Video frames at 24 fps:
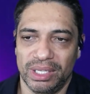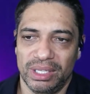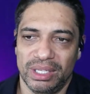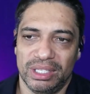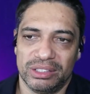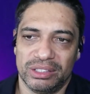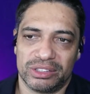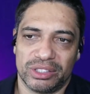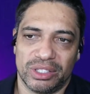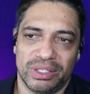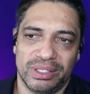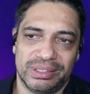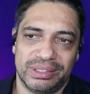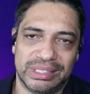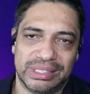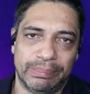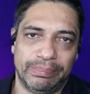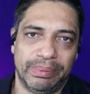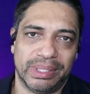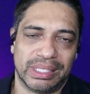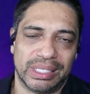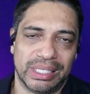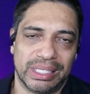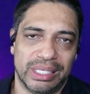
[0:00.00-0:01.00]
So
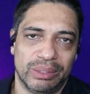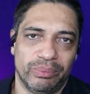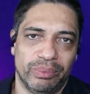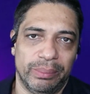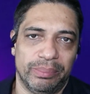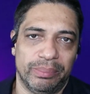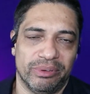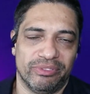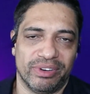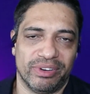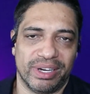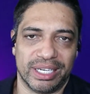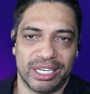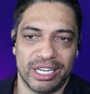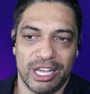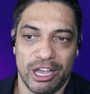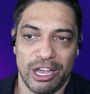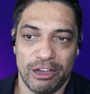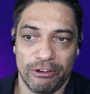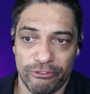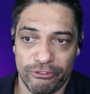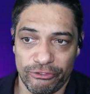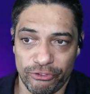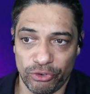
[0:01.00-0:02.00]
typically we provide
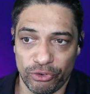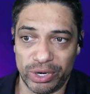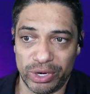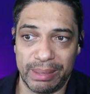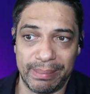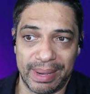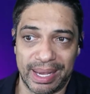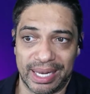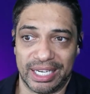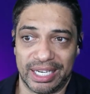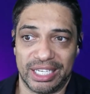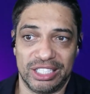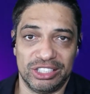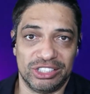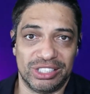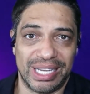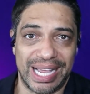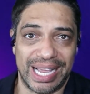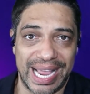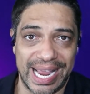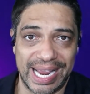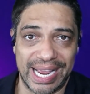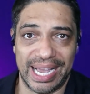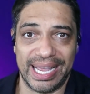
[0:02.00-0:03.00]
fully managed
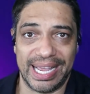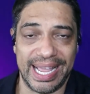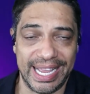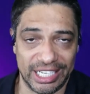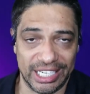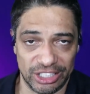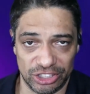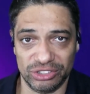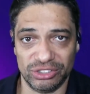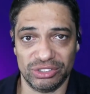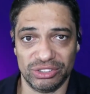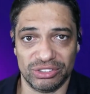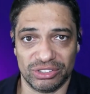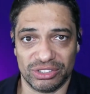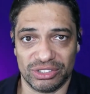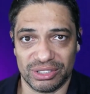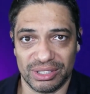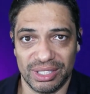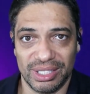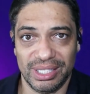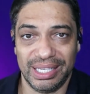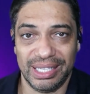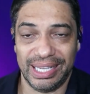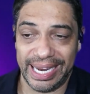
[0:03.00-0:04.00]
AI agents
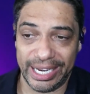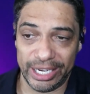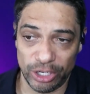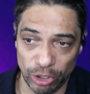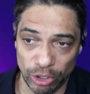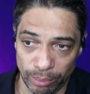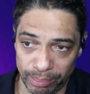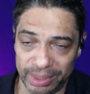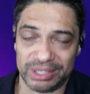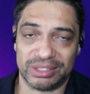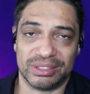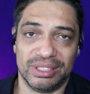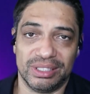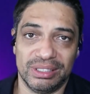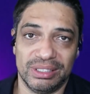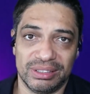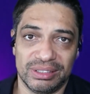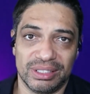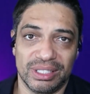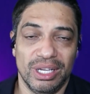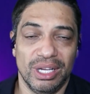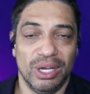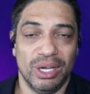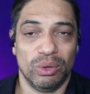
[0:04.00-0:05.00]
in your business,
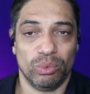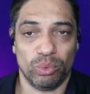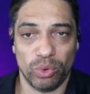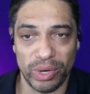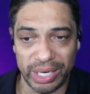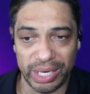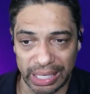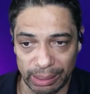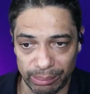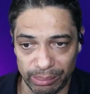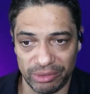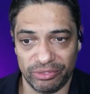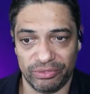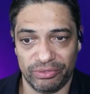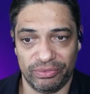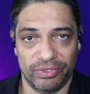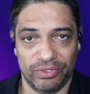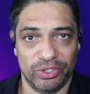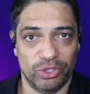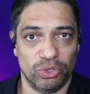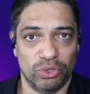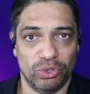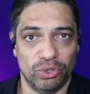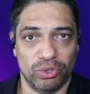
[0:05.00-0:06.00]
working with
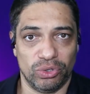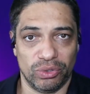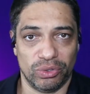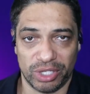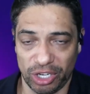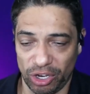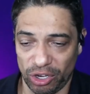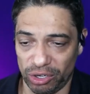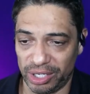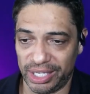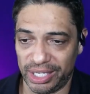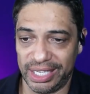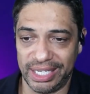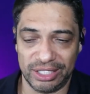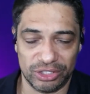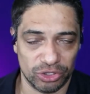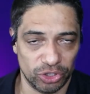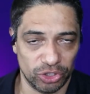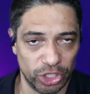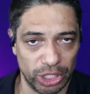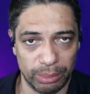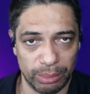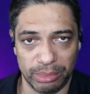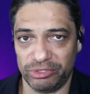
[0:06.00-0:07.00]
your colleagues, your
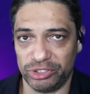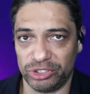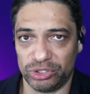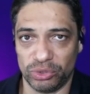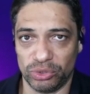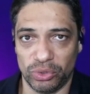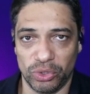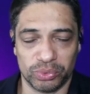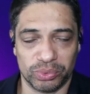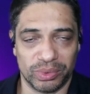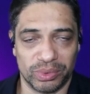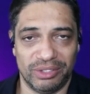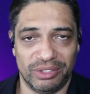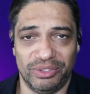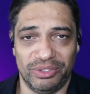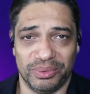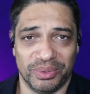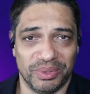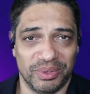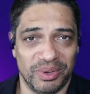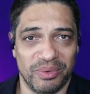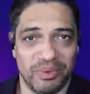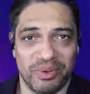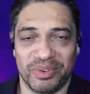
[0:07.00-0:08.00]
human resource, whatever
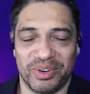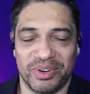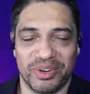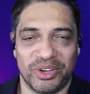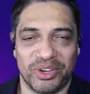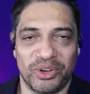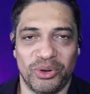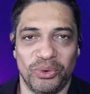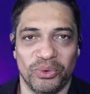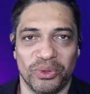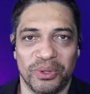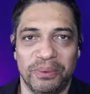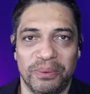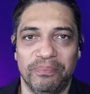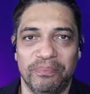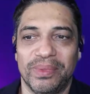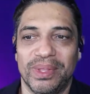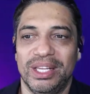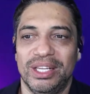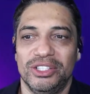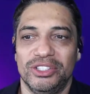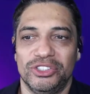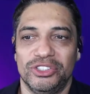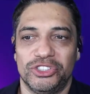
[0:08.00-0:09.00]
we want to call them,
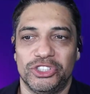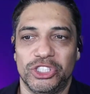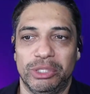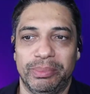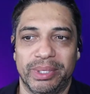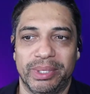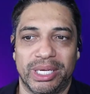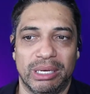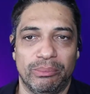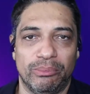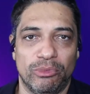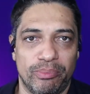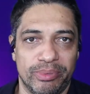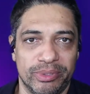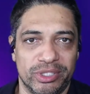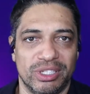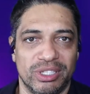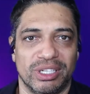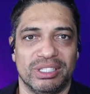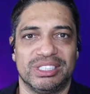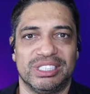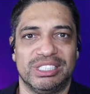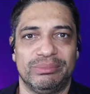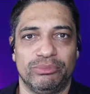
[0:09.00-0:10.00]
to become more
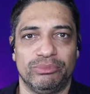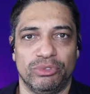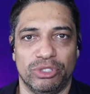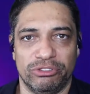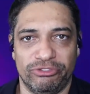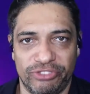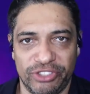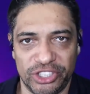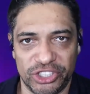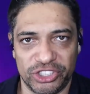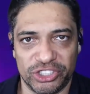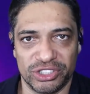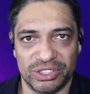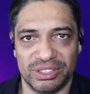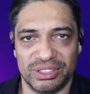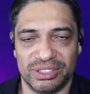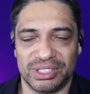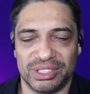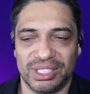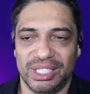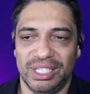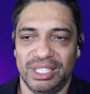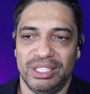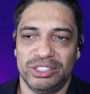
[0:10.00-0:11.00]
productive, more efficient,
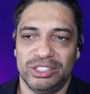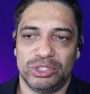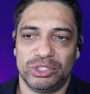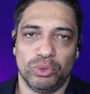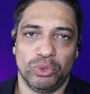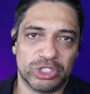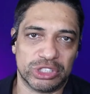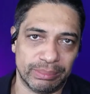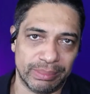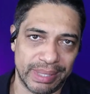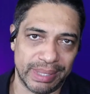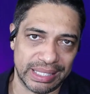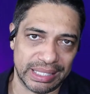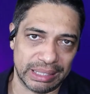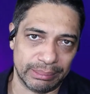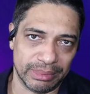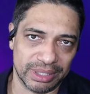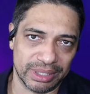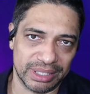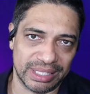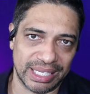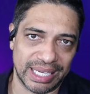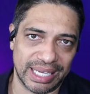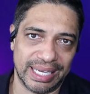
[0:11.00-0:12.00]
to automate the
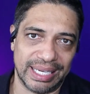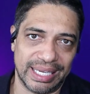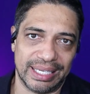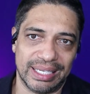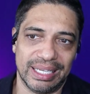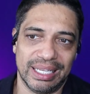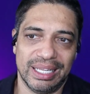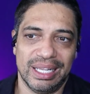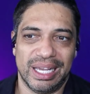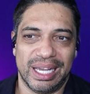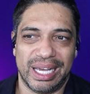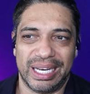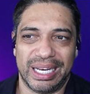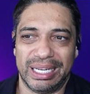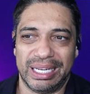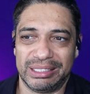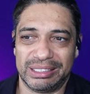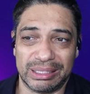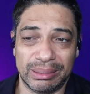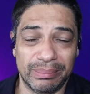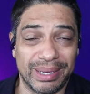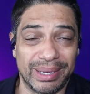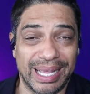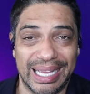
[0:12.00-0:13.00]
mundane, and in
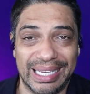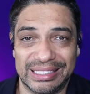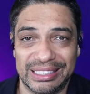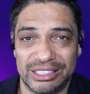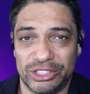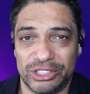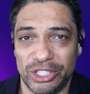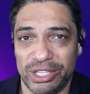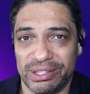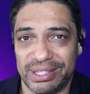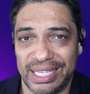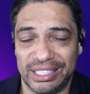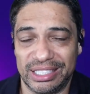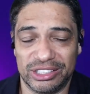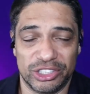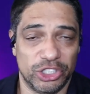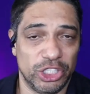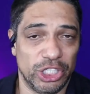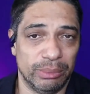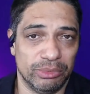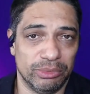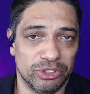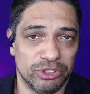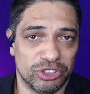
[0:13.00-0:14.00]
some cases do things that
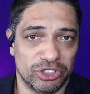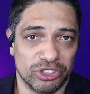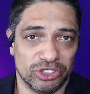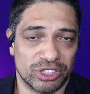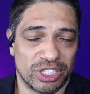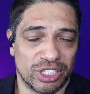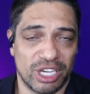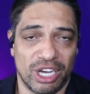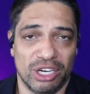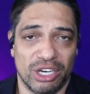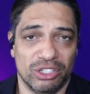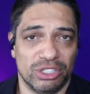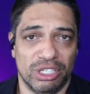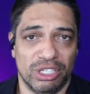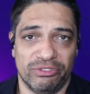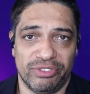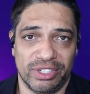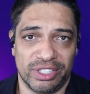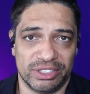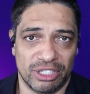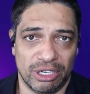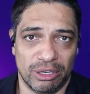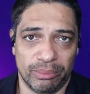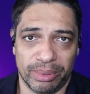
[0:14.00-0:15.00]
humans just can't do. For
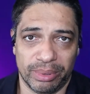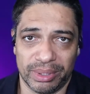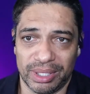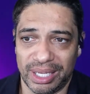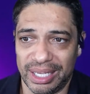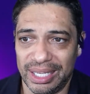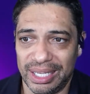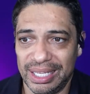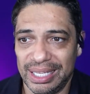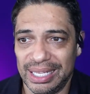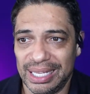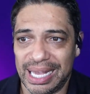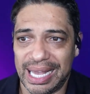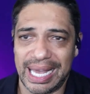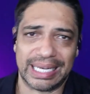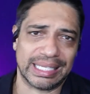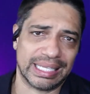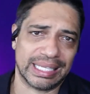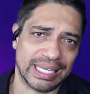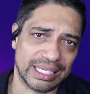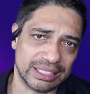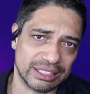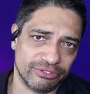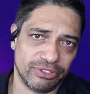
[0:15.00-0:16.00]
example, like
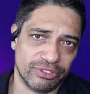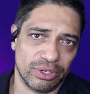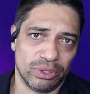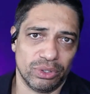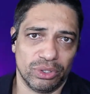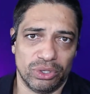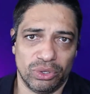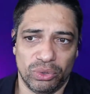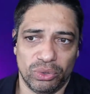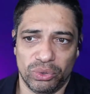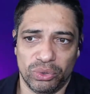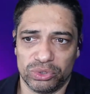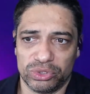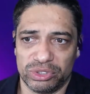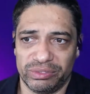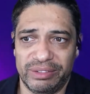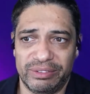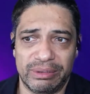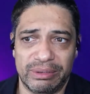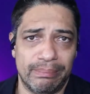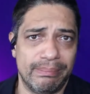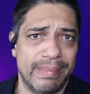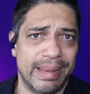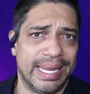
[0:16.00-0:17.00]
analyze phone calls, or
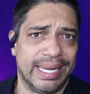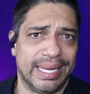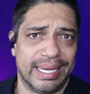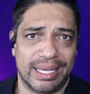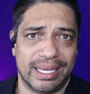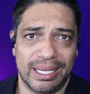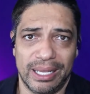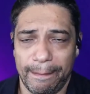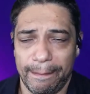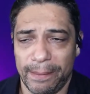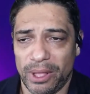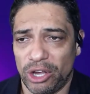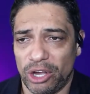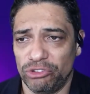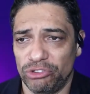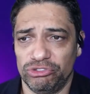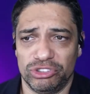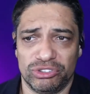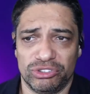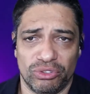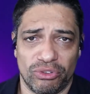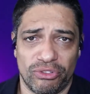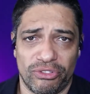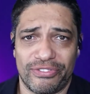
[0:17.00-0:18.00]
even make
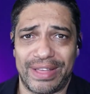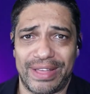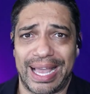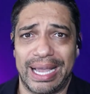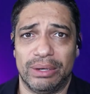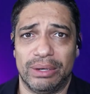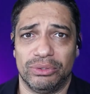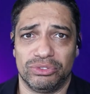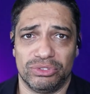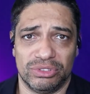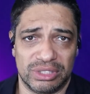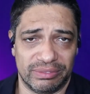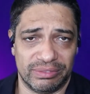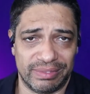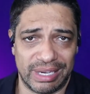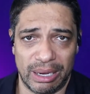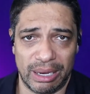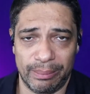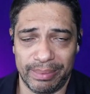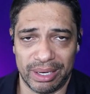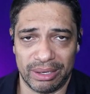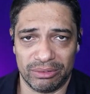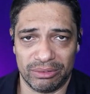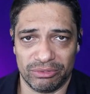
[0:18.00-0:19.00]
hundreds or thousands of
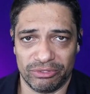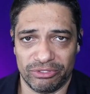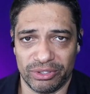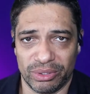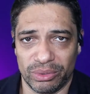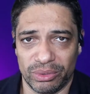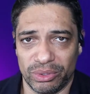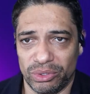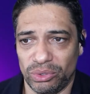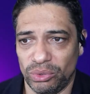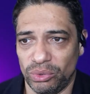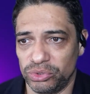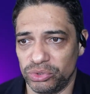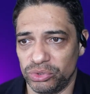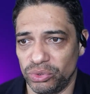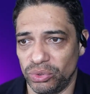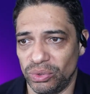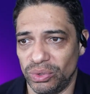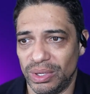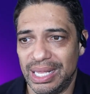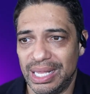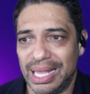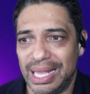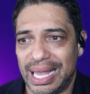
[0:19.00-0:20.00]
outbound phone calls, or
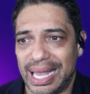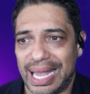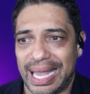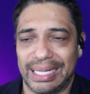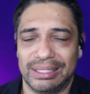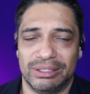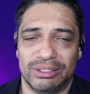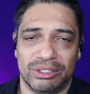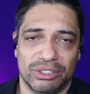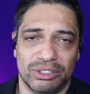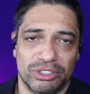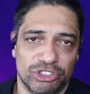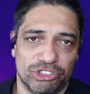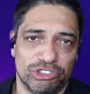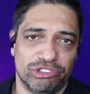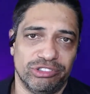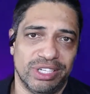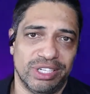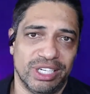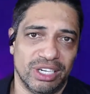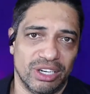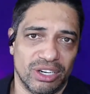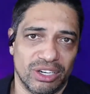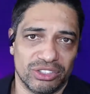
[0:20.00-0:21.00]
handle and
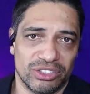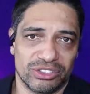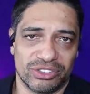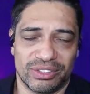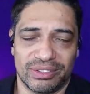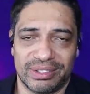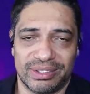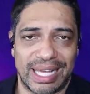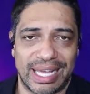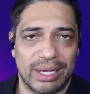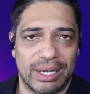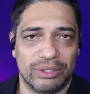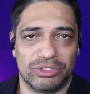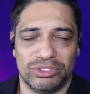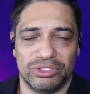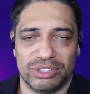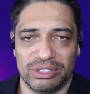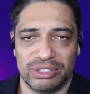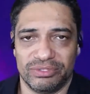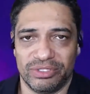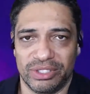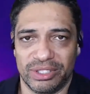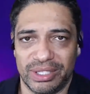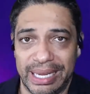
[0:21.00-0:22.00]
triage thousands
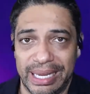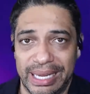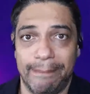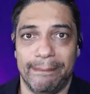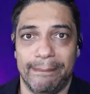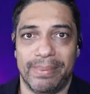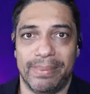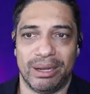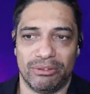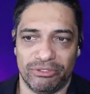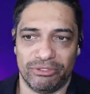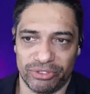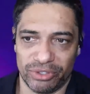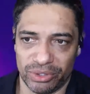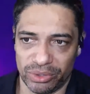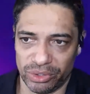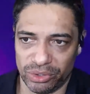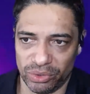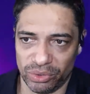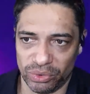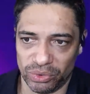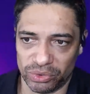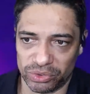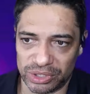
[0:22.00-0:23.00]
of inbound phone
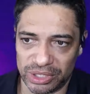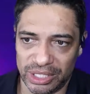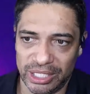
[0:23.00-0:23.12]
calls.